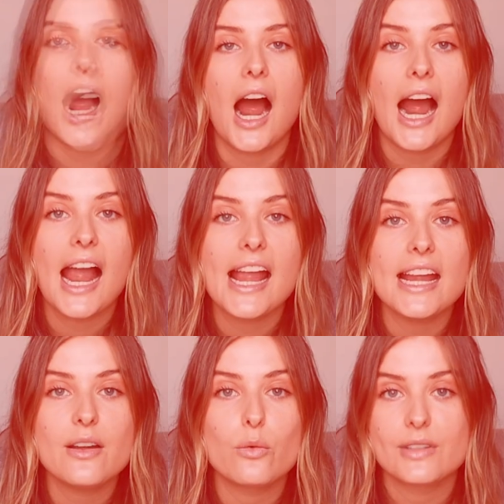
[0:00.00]

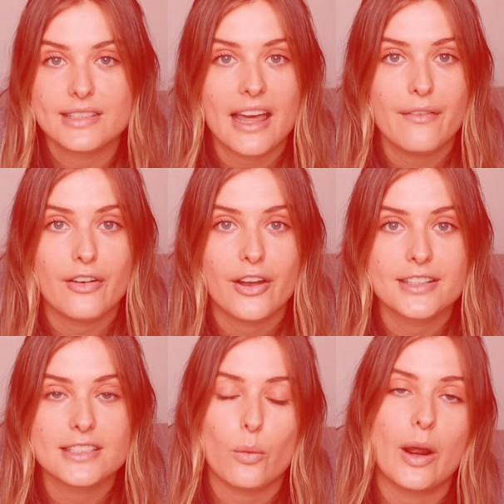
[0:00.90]
I was there
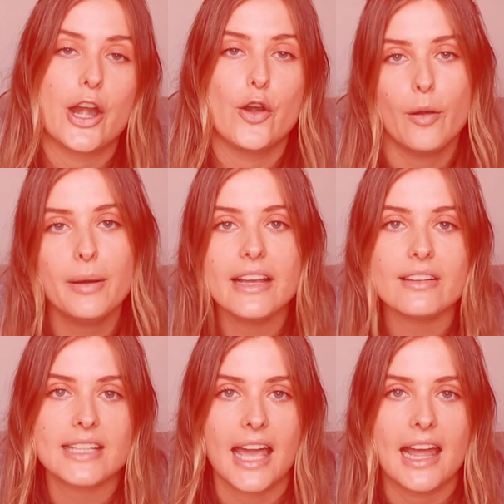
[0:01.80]
first when nobody
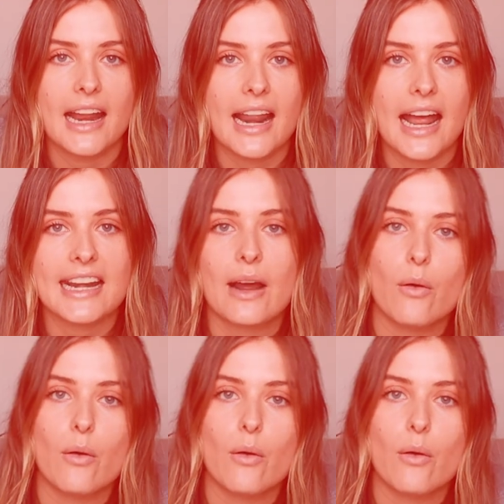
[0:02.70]
else cared and